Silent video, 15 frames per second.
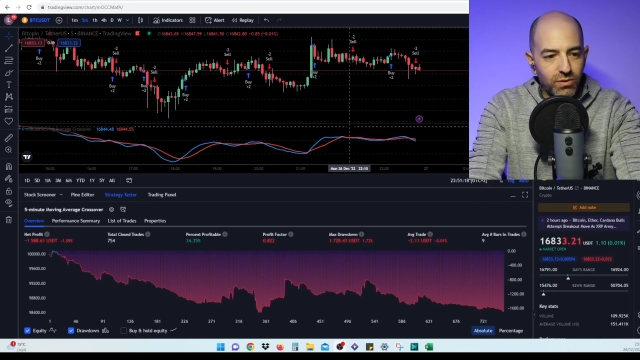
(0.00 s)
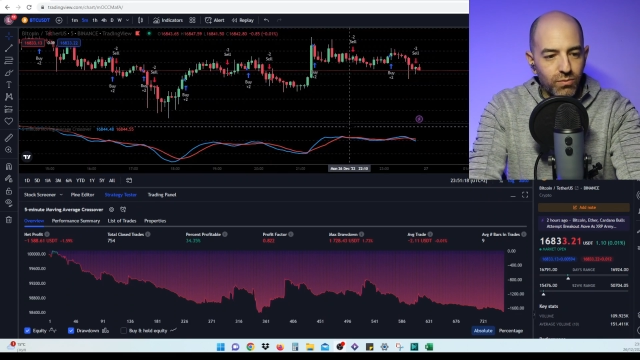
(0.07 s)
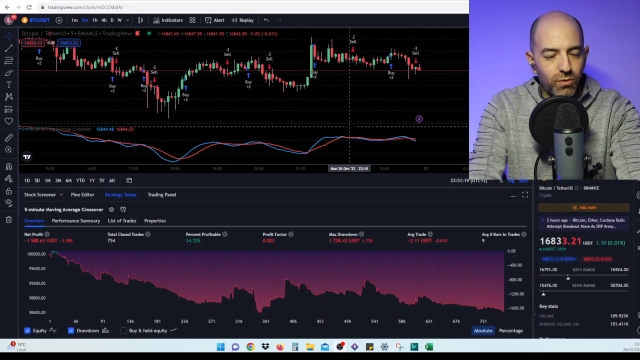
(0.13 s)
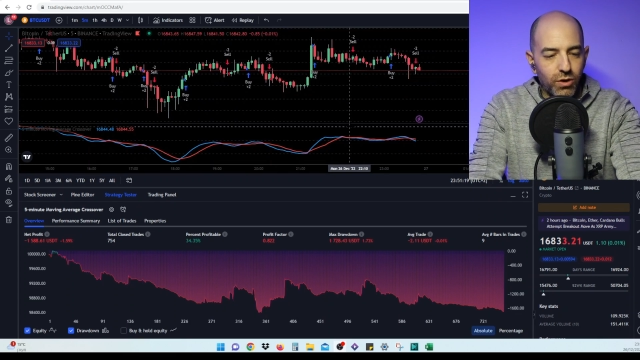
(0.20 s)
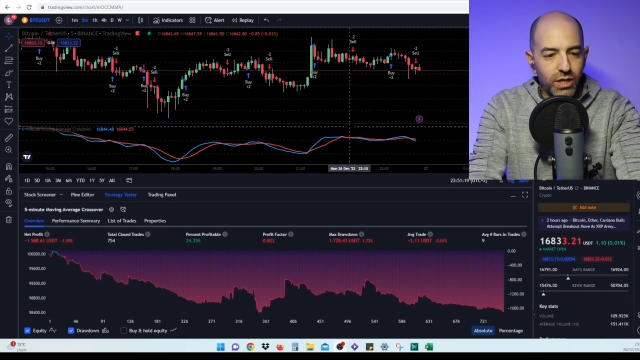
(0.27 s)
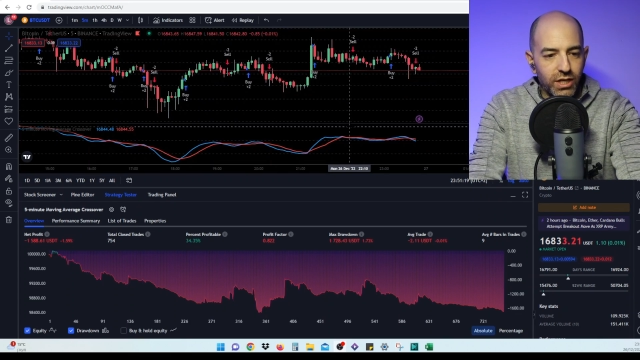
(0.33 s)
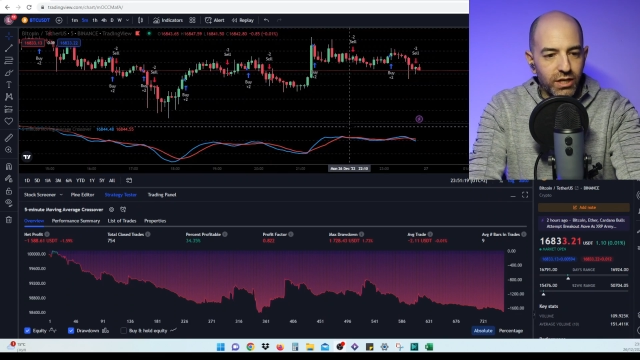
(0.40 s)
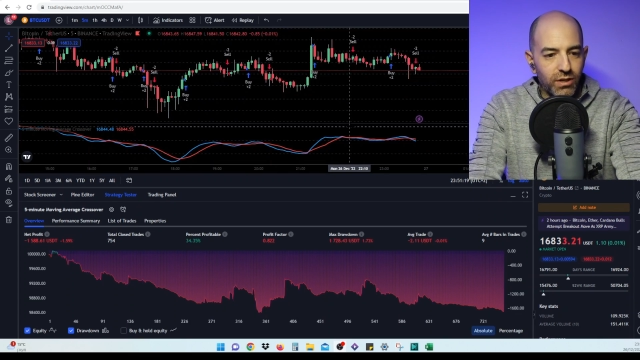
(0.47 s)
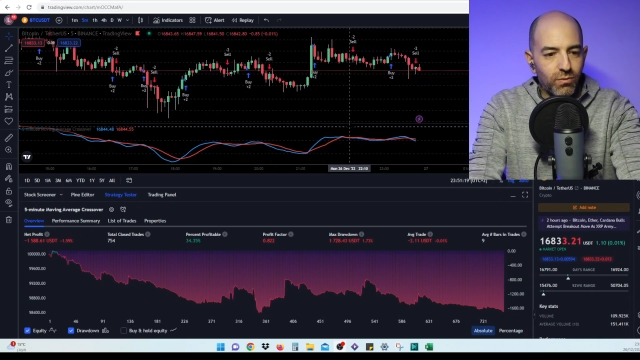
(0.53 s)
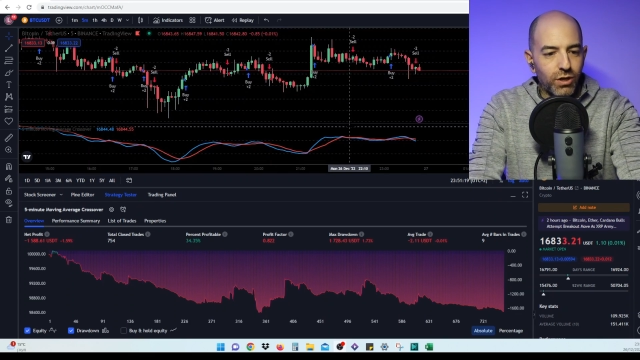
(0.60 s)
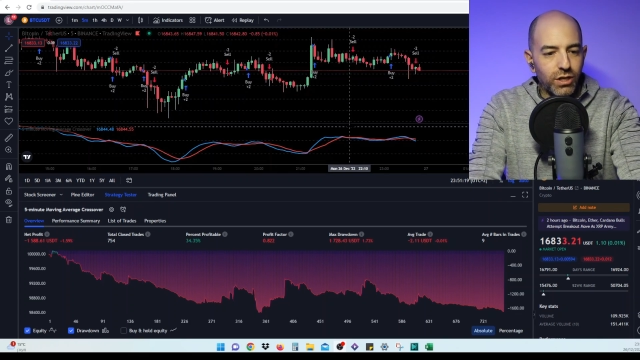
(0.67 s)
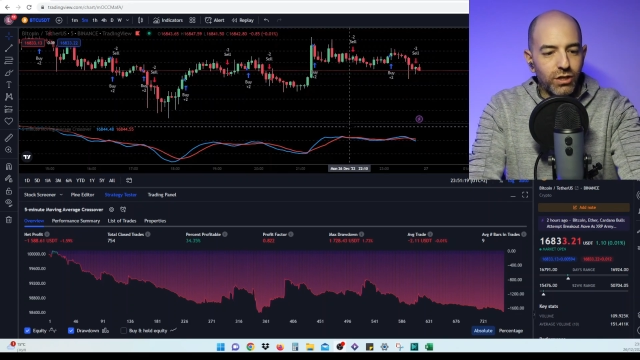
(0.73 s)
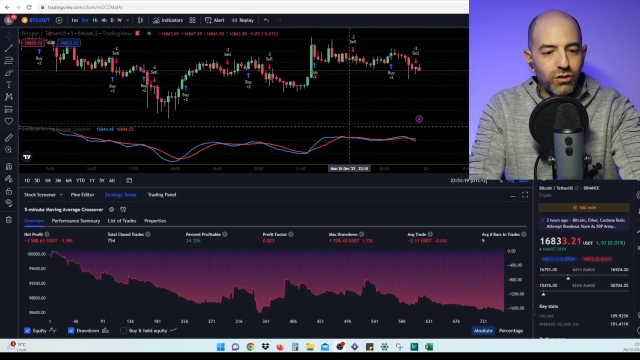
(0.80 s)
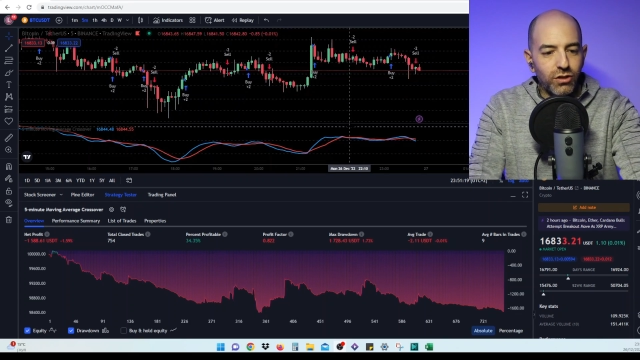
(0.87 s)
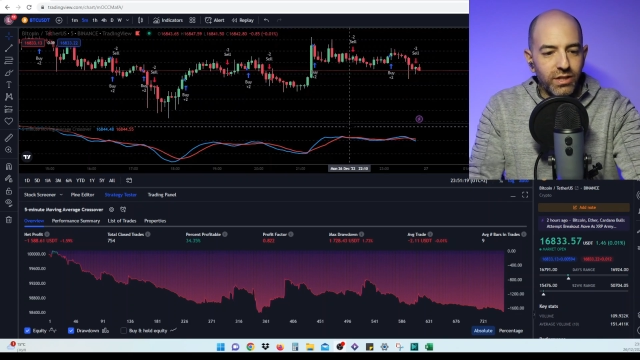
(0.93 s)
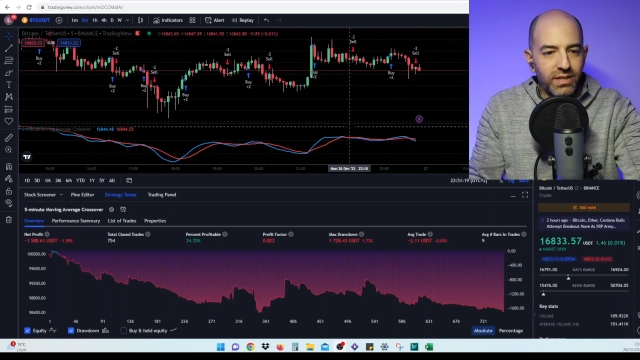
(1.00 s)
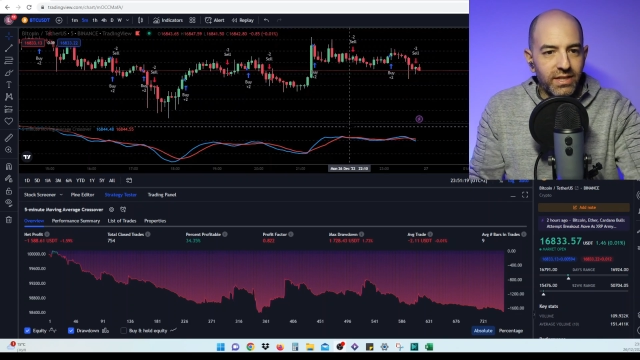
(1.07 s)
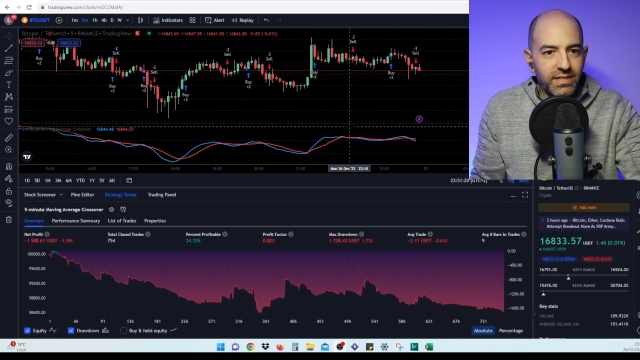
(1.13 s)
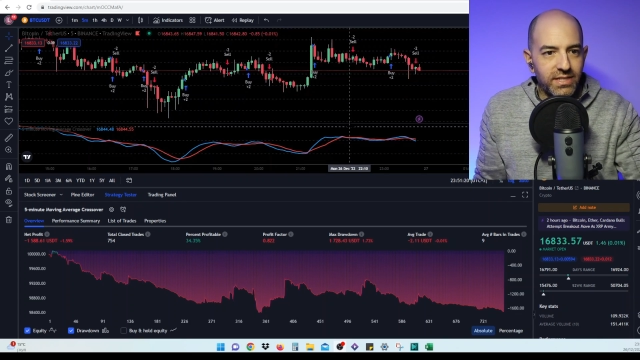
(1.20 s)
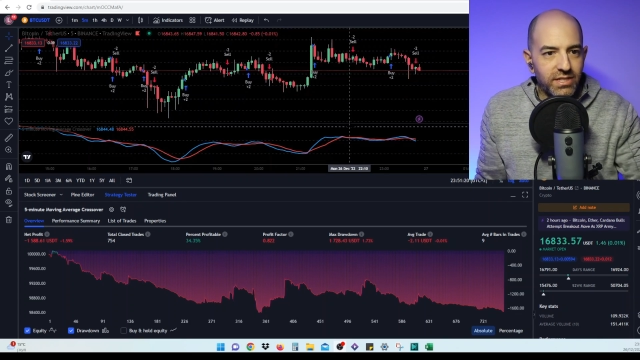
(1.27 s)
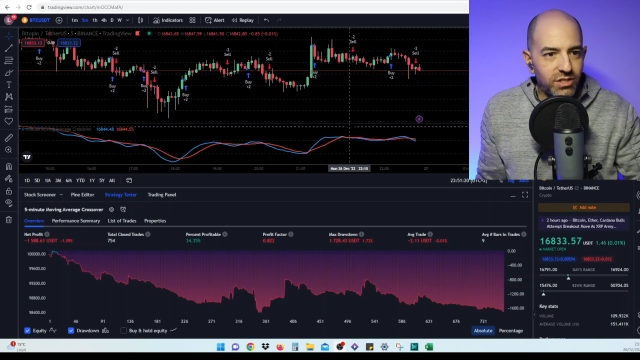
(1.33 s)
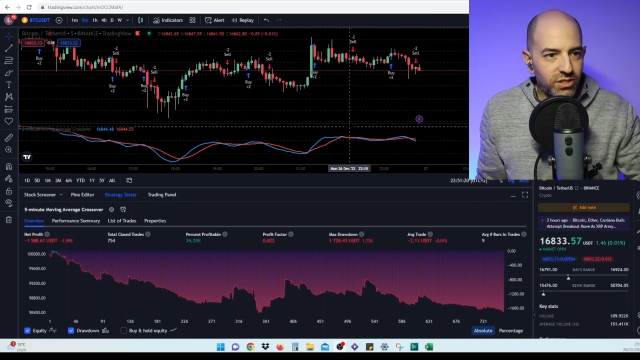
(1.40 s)
We're gonna look at
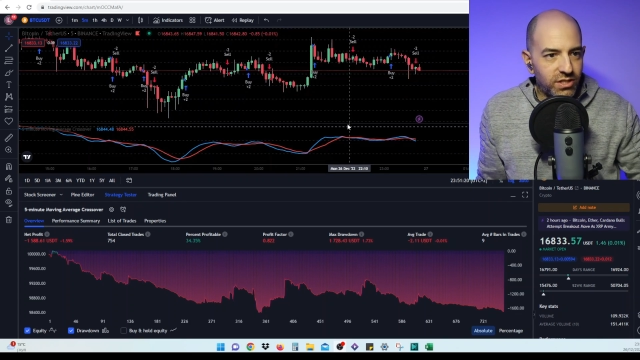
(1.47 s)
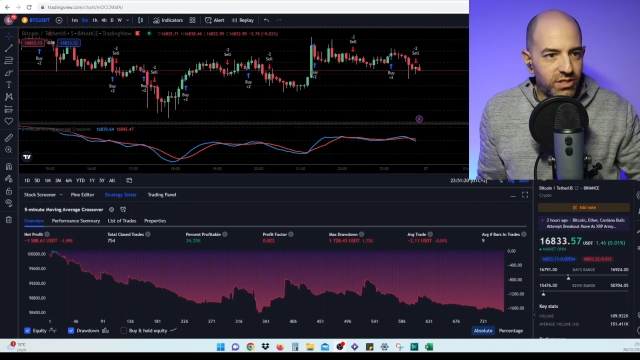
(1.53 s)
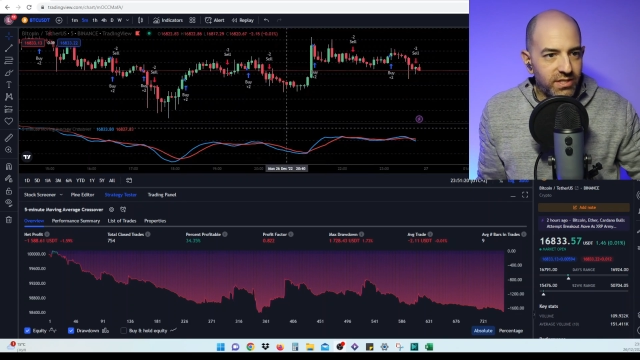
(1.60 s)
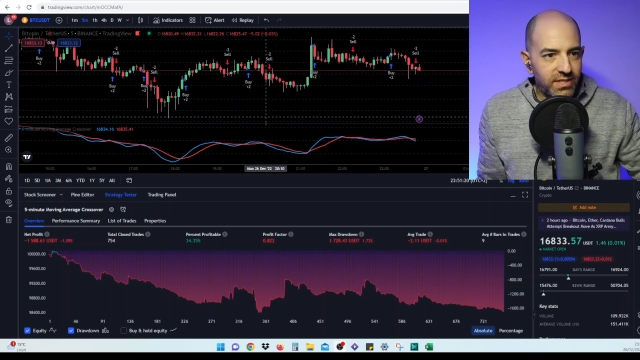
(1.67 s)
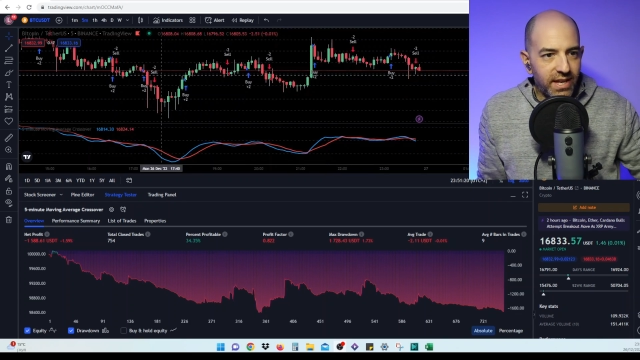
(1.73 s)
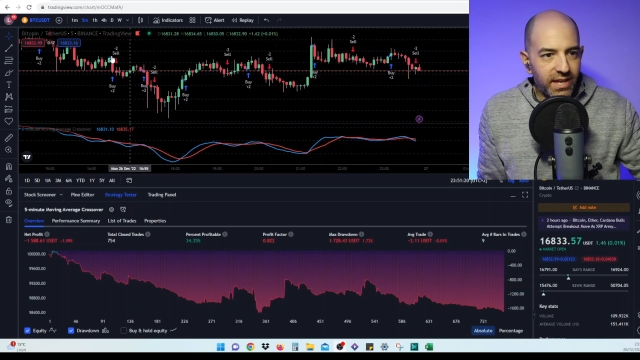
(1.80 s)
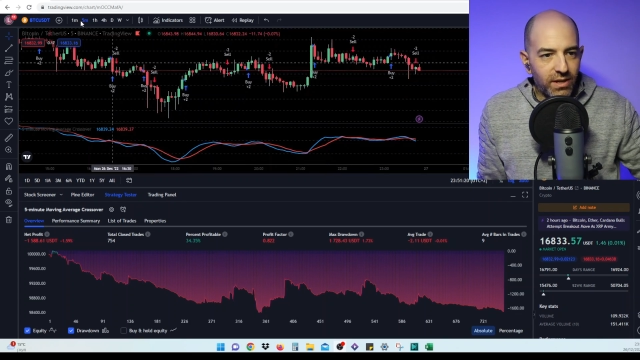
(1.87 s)
this in just a second.